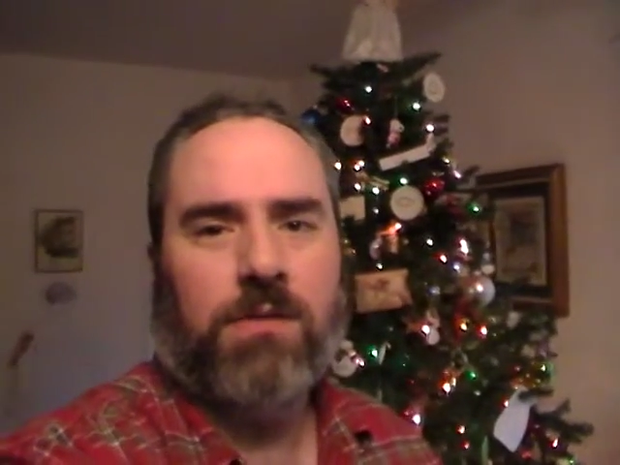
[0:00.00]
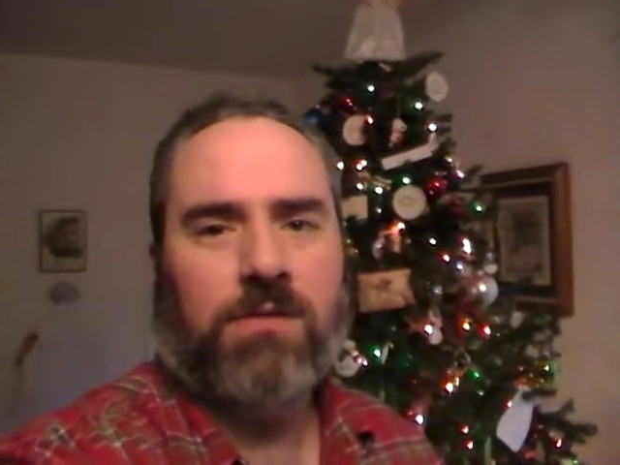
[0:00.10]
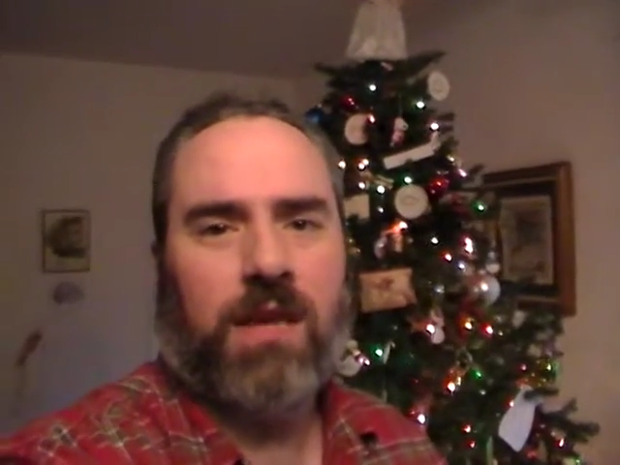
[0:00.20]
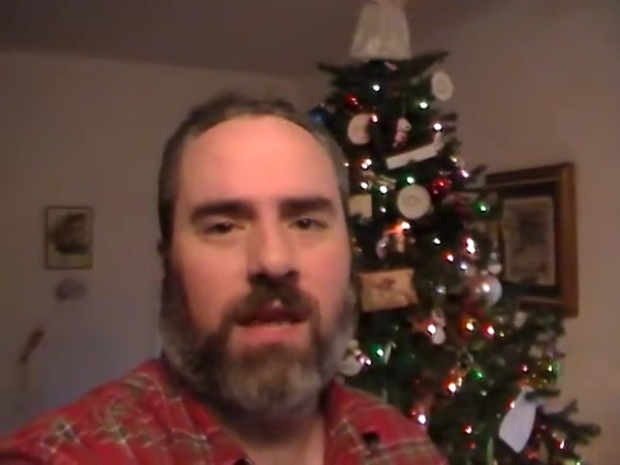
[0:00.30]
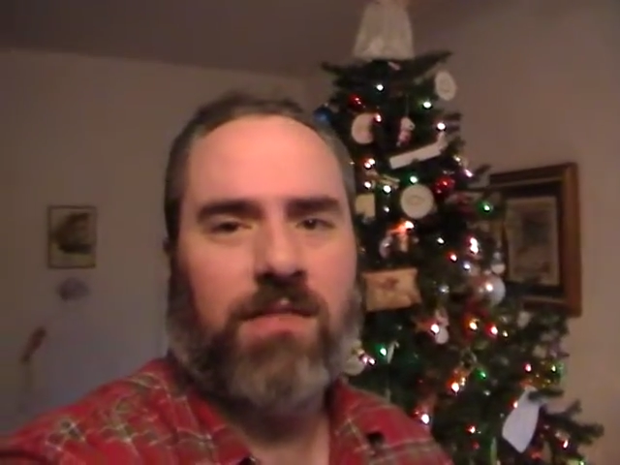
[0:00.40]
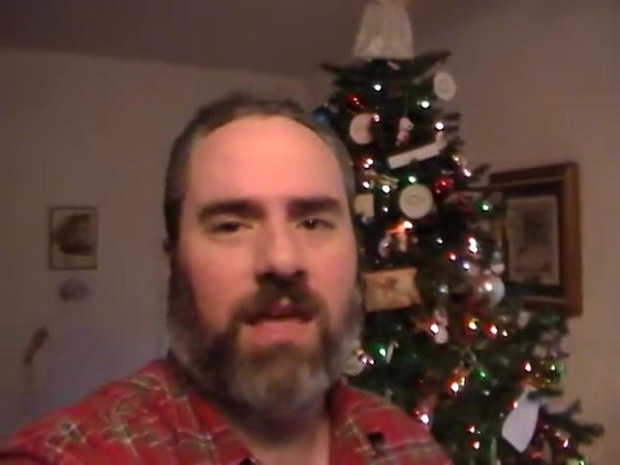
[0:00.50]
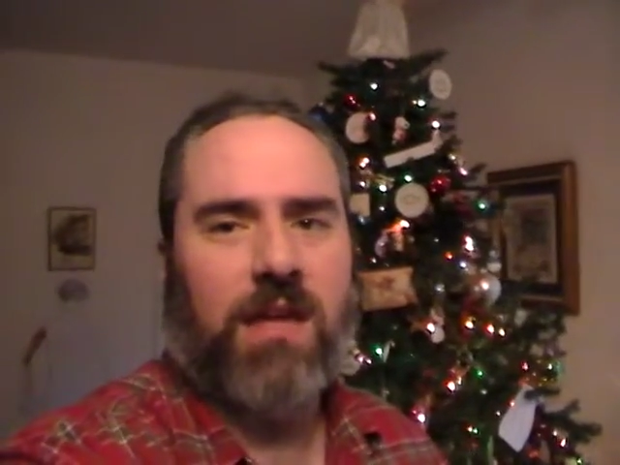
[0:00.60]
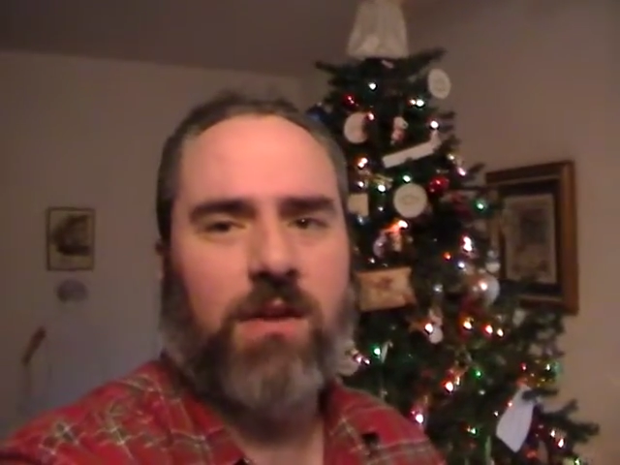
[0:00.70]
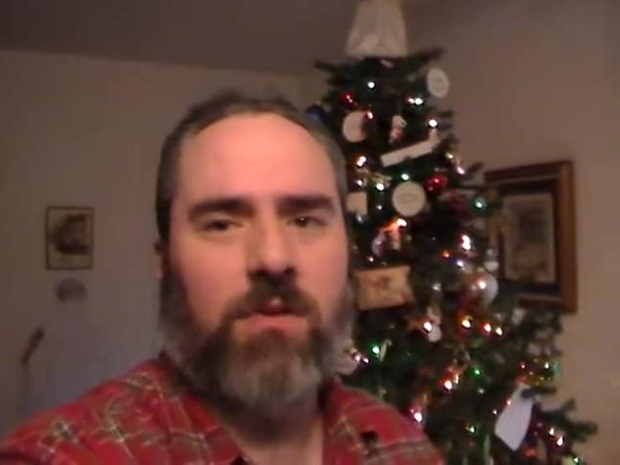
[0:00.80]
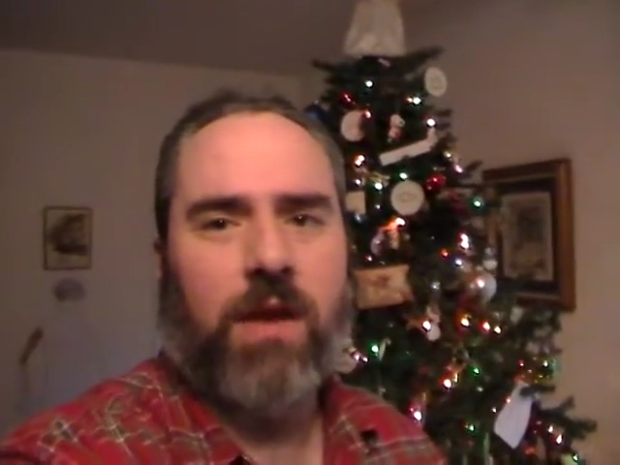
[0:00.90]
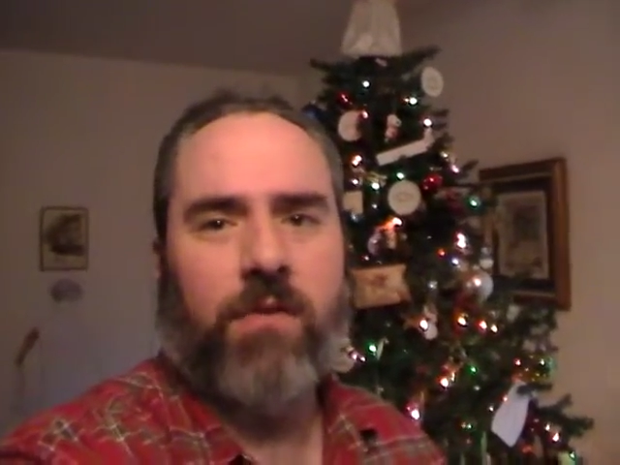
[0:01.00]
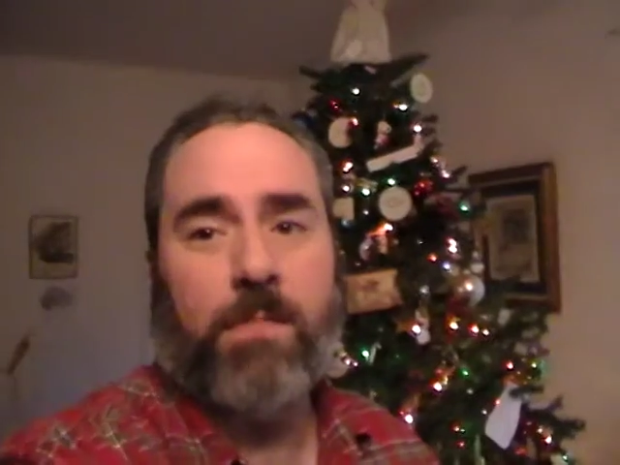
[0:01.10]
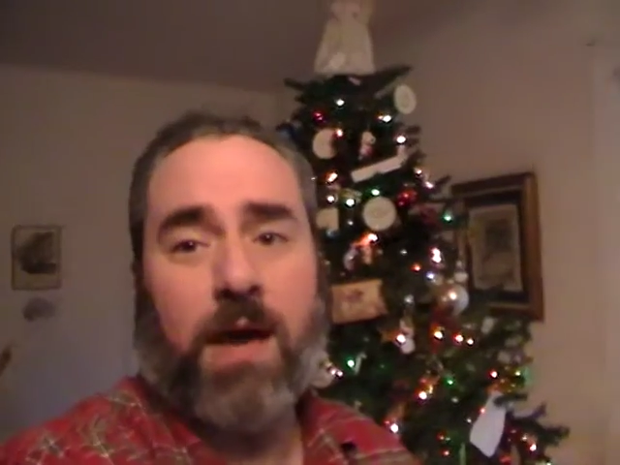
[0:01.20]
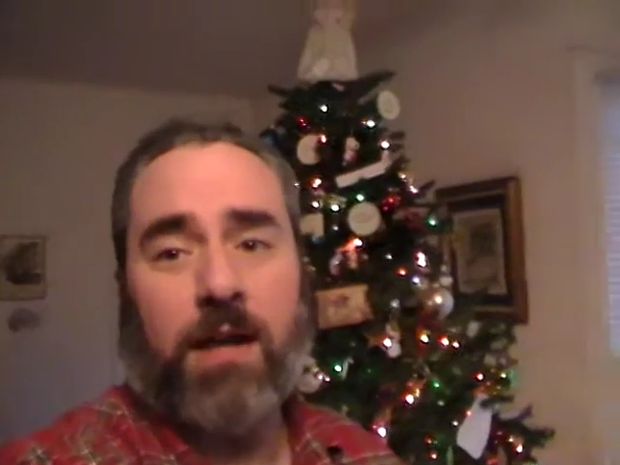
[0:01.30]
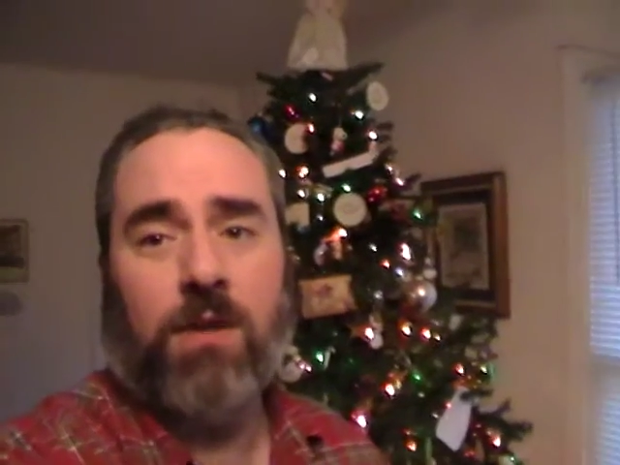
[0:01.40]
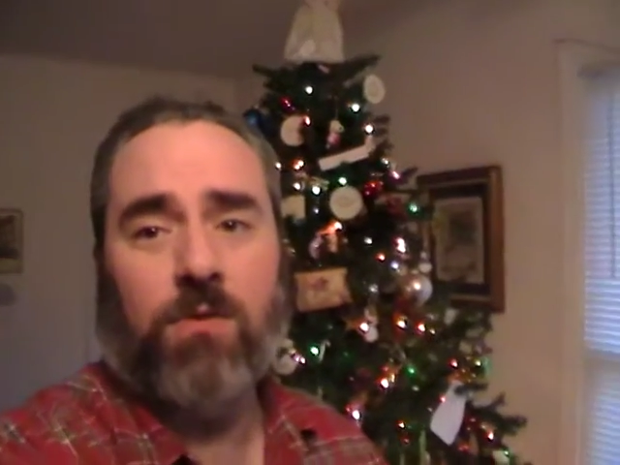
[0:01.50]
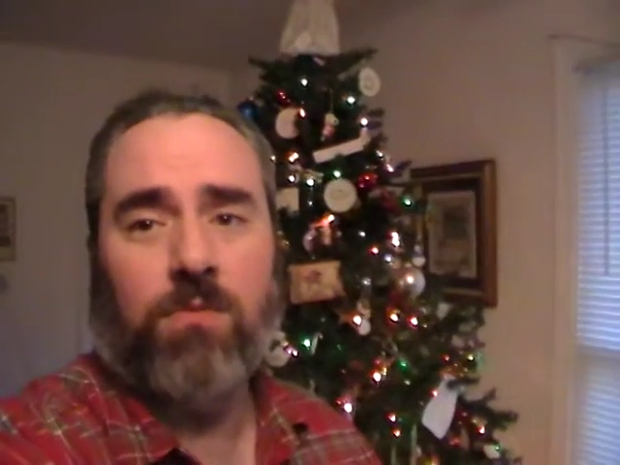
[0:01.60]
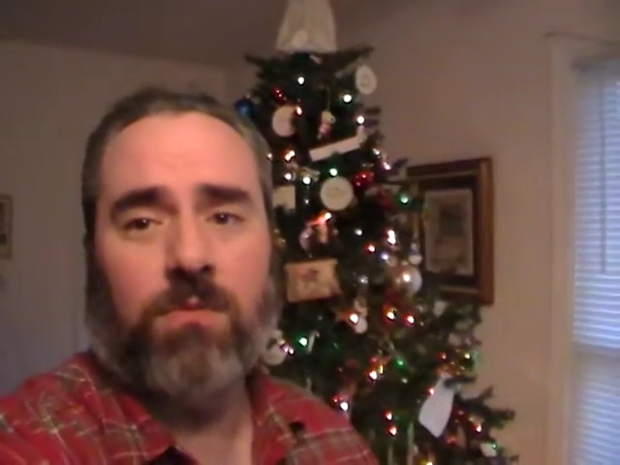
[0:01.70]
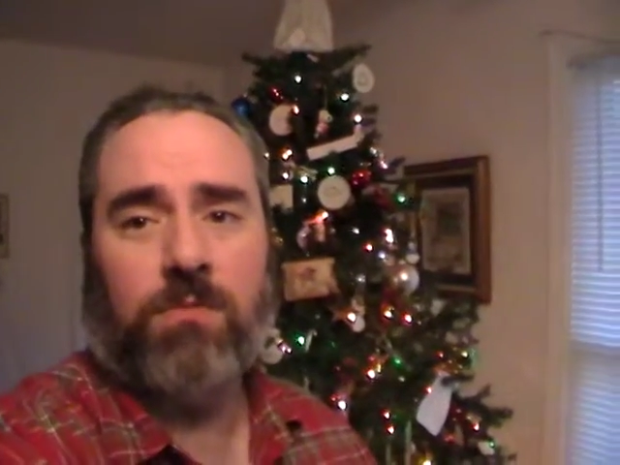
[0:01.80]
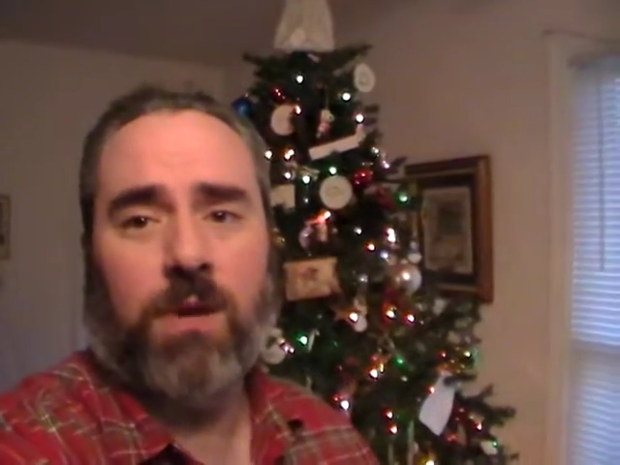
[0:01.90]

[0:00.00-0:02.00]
say thank you to everybody who's